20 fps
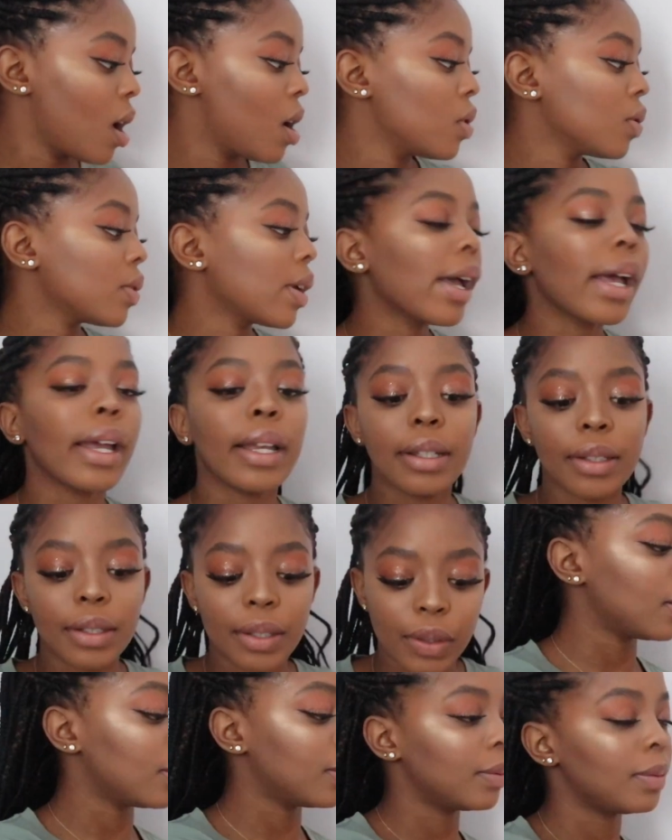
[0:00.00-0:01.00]
Okay,
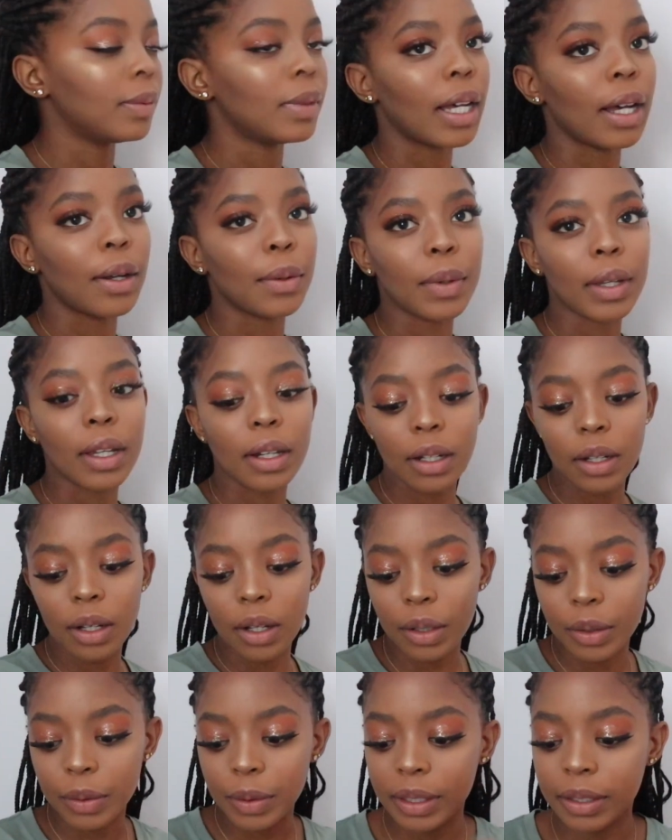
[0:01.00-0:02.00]
so now we're gonna
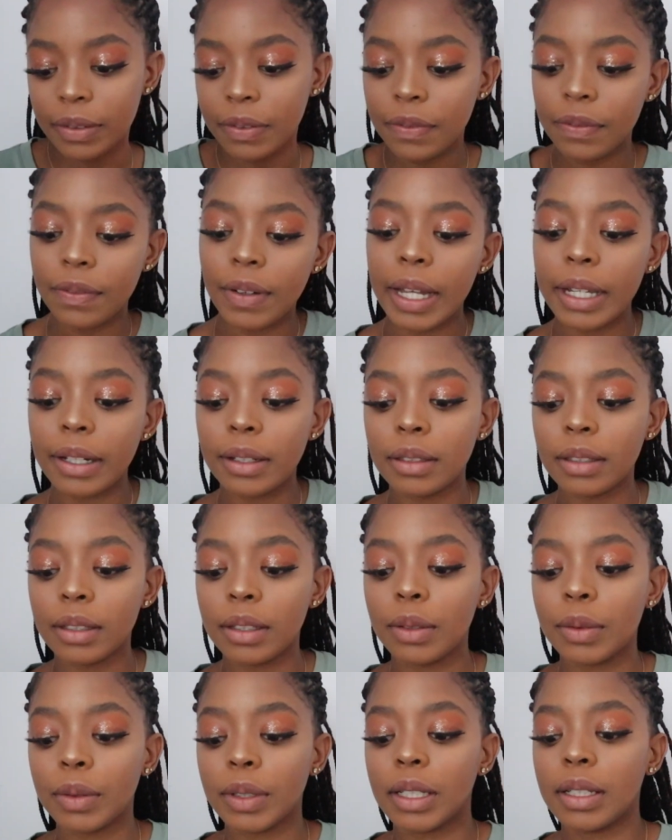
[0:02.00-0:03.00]
go in with the final
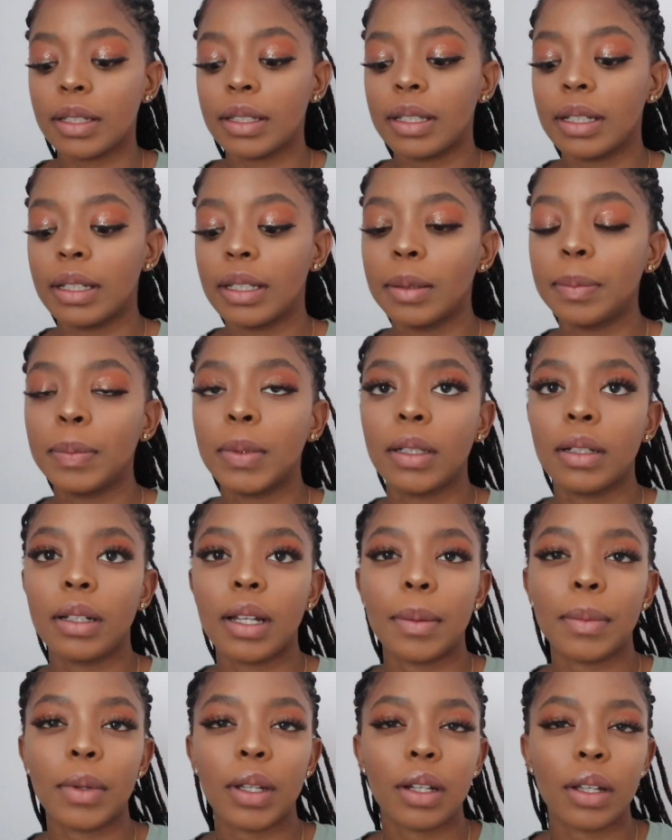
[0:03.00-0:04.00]
look, which is the lip
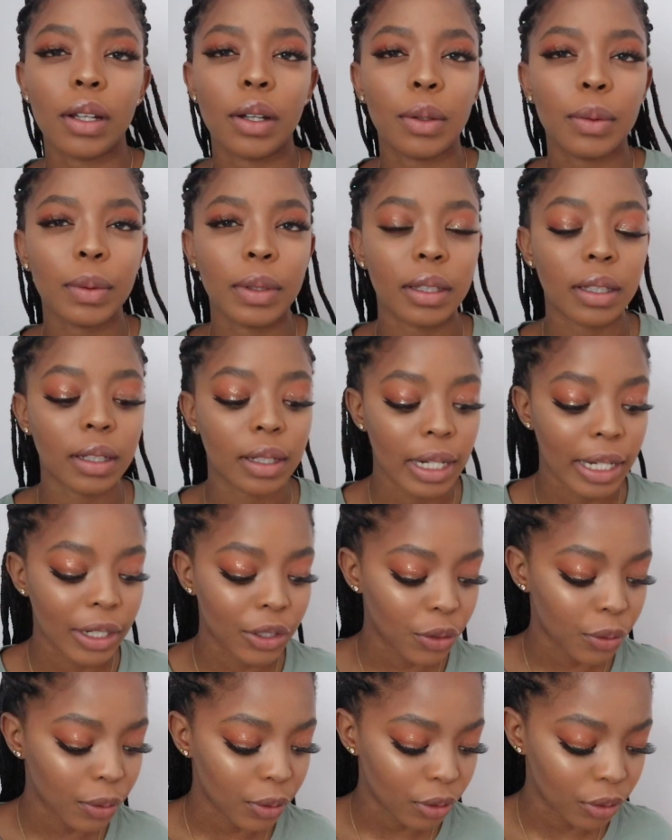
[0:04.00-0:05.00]
look. I'm gonna go with the
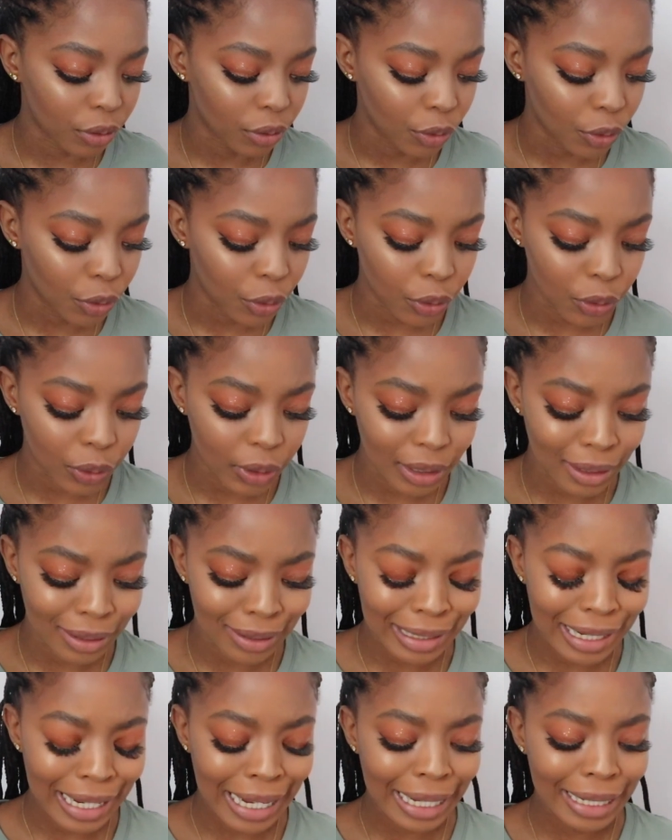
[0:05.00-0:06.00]
natural nude
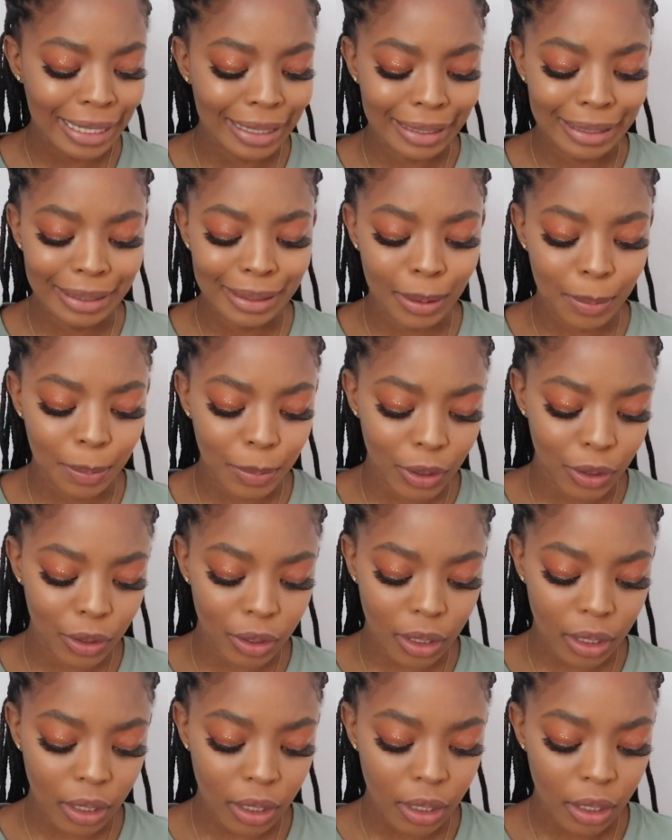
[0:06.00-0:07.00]
kind of lip
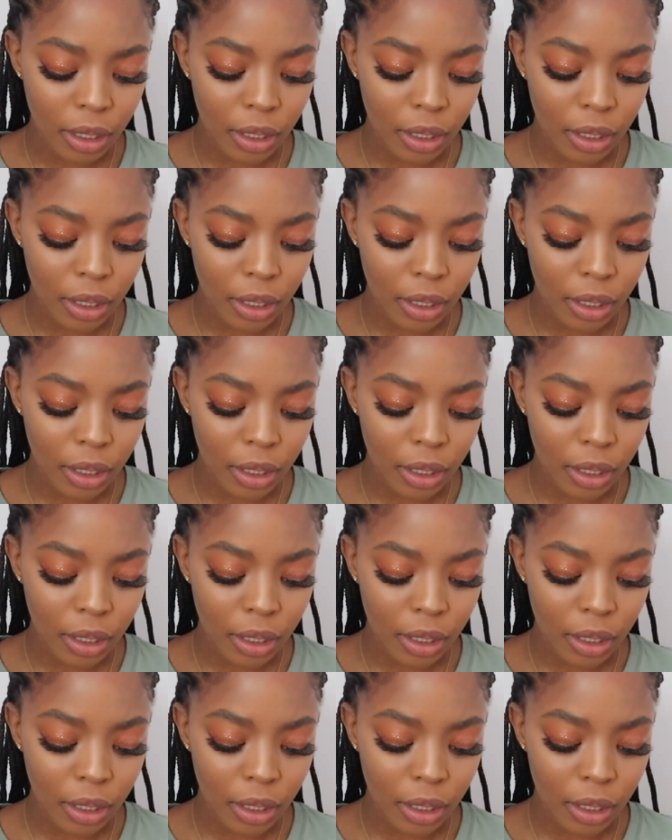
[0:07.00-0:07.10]
look.